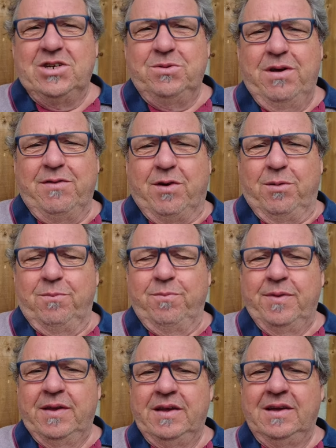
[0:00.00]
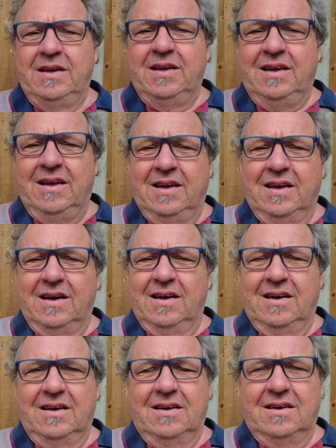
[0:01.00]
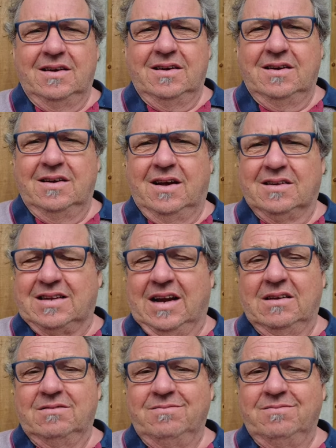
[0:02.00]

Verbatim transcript: do with um, uh, I don't know.